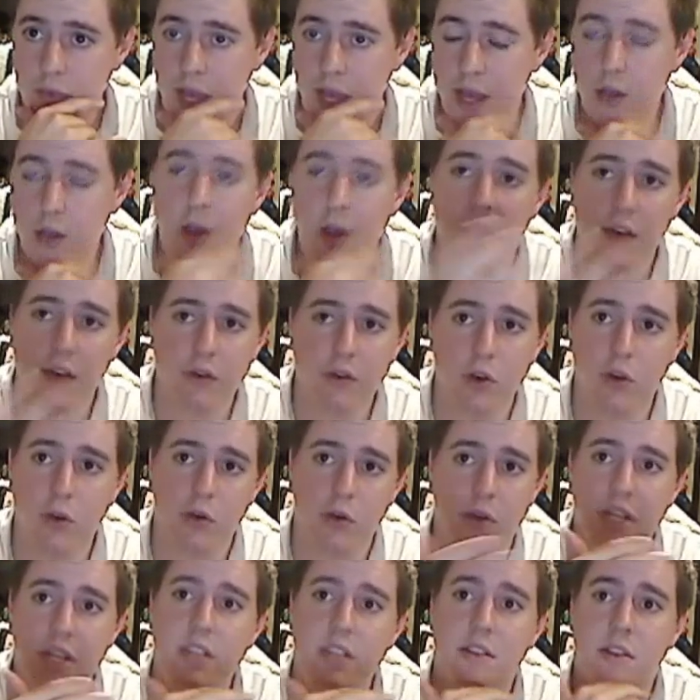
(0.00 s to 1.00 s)
and you have
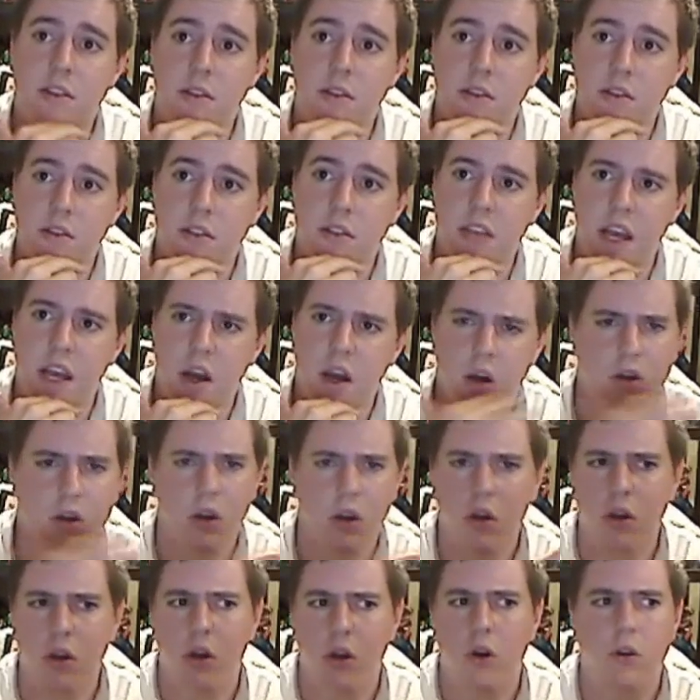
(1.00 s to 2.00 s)
good reason to say, oh,
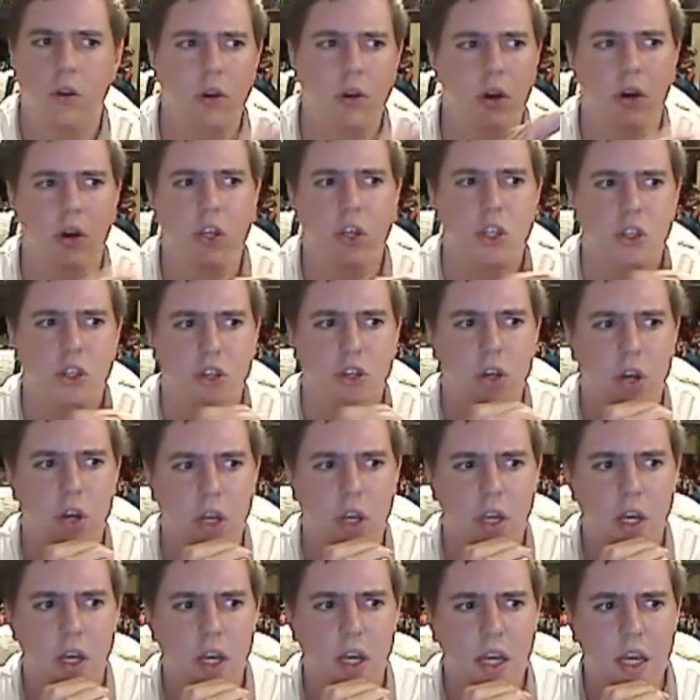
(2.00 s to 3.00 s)
no, no, no, he
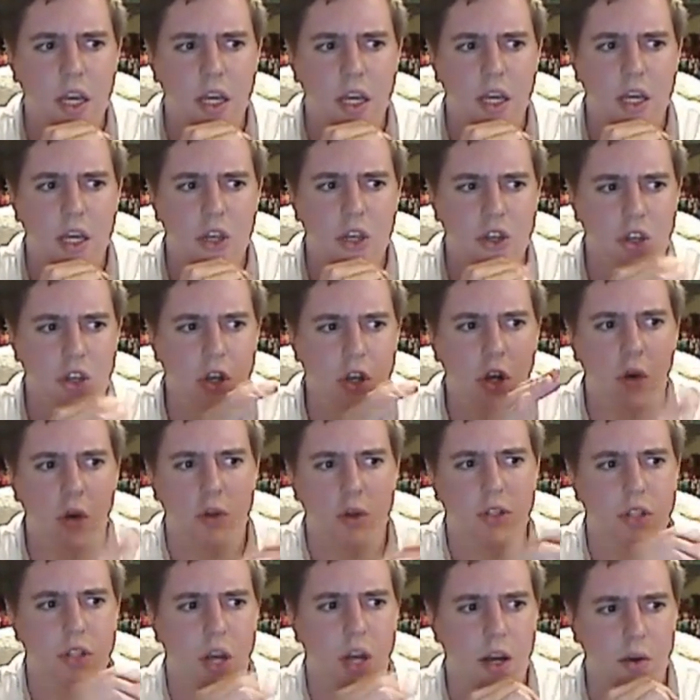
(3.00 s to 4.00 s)
should. He should go
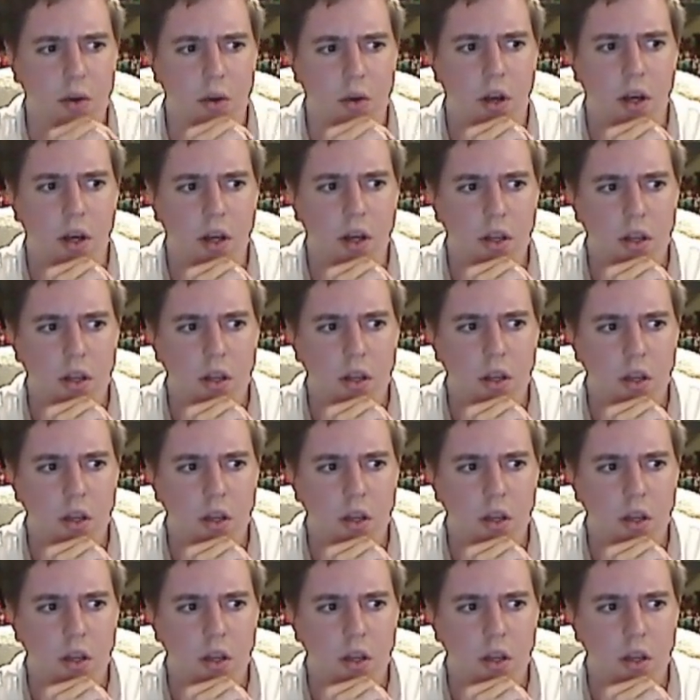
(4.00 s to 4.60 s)
with Sakura.